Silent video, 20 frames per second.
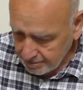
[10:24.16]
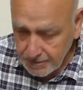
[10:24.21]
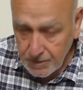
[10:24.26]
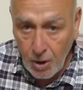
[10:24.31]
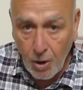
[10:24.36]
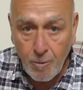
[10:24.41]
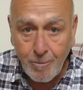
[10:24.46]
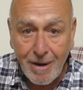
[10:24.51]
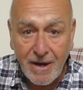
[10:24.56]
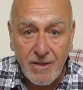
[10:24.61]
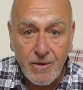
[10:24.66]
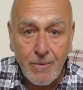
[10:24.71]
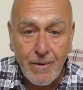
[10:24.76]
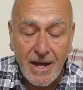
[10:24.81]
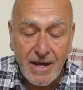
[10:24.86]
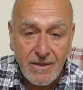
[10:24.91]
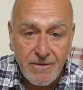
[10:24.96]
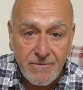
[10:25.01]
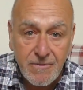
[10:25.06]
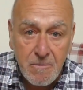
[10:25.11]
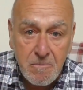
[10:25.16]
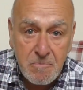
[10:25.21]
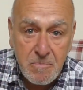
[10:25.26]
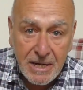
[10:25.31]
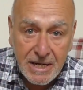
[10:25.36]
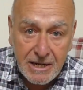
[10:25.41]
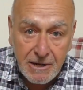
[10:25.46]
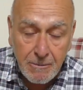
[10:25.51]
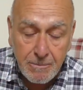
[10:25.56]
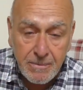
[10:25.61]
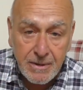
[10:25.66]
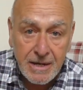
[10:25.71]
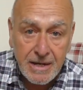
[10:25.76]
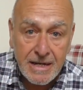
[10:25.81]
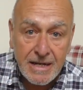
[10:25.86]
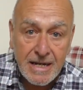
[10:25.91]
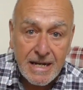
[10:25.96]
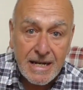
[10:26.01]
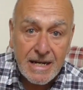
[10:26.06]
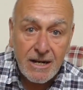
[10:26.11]
Oh, by the way, the front pickup
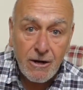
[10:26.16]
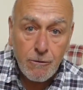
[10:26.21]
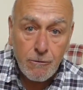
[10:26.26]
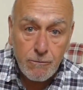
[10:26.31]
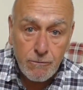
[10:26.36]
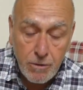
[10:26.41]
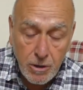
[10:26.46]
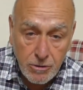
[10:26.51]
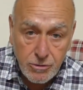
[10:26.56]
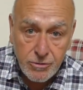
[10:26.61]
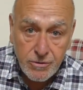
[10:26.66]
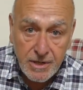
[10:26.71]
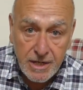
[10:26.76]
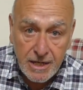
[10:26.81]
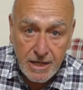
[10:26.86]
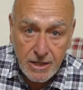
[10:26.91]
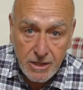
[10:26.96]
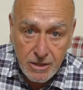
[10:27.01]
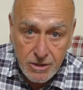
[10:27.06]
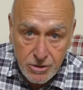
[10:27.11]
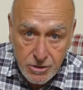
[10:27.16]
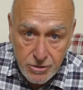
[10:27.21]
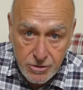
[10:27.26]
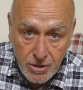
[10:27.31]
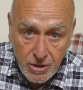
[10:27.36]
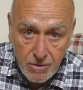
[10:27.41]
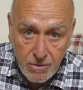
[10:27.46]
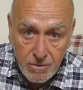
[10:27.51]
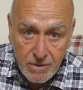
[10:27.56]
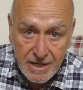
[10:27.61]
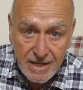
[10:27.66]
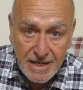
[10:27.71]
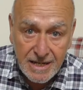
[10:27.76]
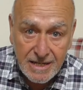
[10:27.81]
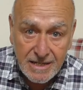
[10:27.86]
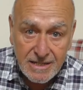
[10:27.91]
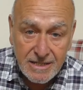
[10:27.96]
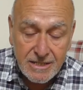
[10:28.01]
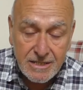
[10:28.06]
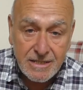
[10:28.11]
rotary control
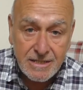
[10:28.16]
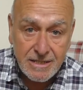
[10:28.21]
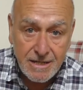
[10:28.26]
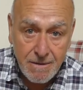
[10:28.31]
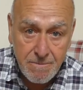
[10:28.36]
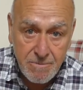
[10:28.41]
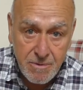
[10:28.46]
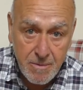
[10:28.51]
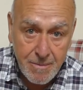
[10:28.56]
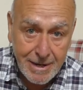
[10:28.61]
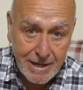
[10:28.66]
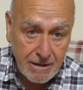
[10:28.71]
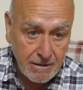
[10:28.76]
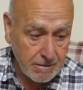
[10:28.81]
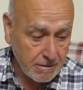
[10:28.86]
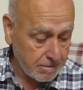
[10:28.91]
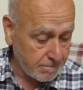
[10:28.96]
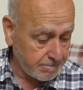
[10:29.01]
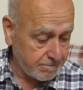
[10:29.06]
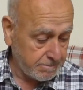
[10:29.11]
is temperamental.